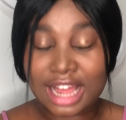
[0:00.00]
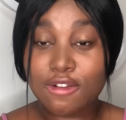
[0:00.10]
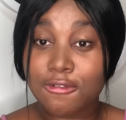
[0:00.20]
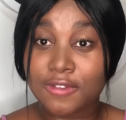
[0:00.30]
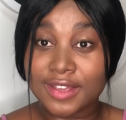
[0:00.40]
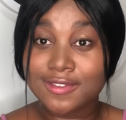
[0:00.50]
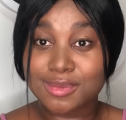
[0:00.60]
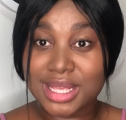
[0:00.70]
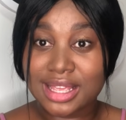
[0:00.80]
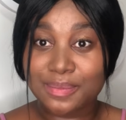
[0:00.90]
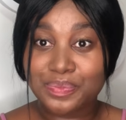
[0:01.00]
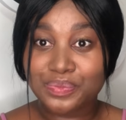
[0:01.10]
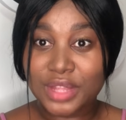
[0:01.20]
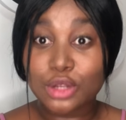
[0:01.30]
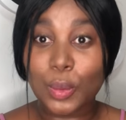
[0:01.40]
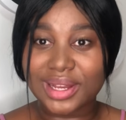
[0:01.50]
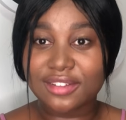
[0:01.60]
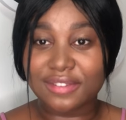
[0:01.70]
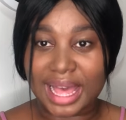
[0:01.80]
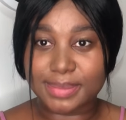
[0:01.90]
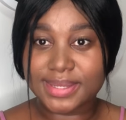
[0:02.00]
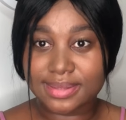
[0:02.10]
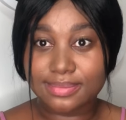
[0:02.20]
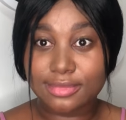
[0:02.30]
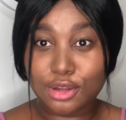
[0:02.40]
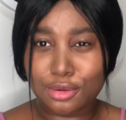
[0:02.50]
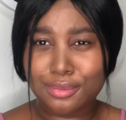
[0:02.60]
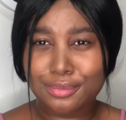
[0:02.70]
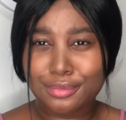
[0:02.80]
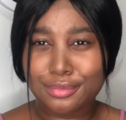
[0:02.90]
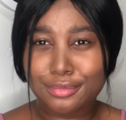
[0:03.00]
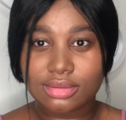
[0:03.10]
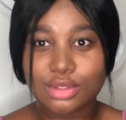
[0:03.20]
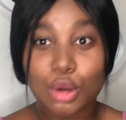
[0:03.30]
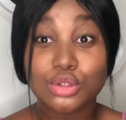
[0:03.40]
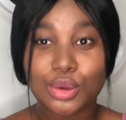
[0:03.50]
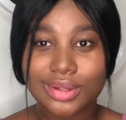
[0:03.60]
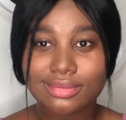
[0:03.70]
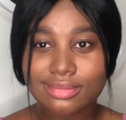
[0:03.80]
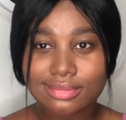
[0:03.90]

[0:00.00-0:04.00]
of gives me her vibes, you know. Don't do it.